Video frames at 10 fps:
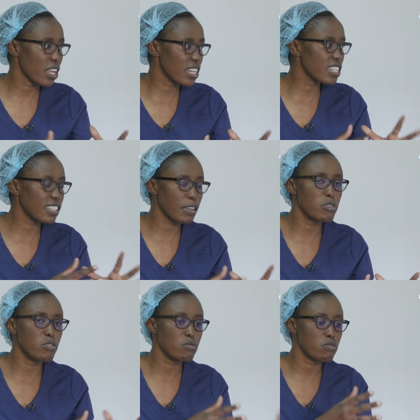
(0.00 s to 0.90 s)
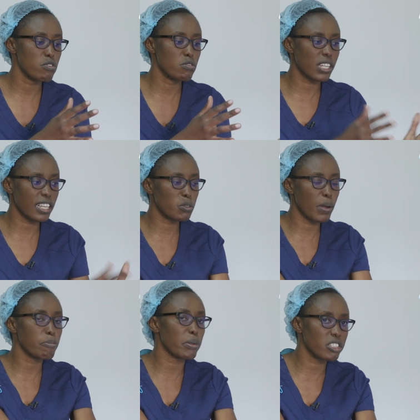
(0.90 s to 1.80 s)
anytime you touch
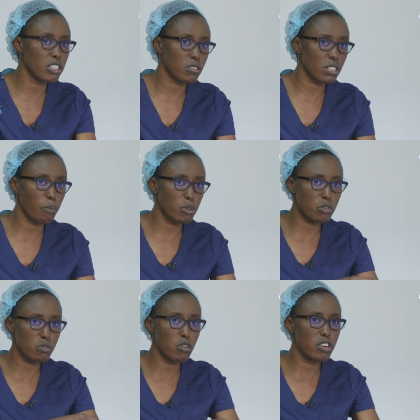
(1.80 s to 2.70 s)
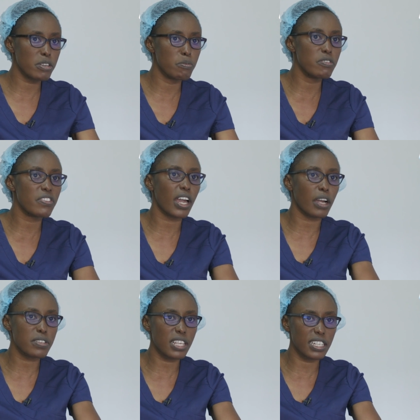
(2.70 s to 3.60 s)
one patient, you're supposed to go remove the
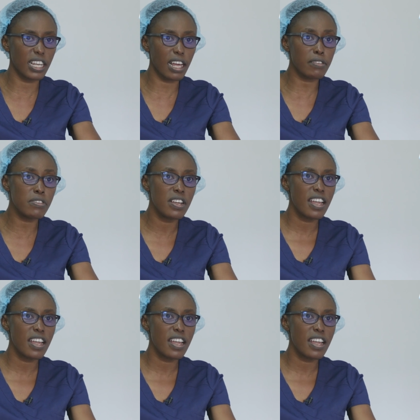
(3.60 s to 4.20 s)
outside glove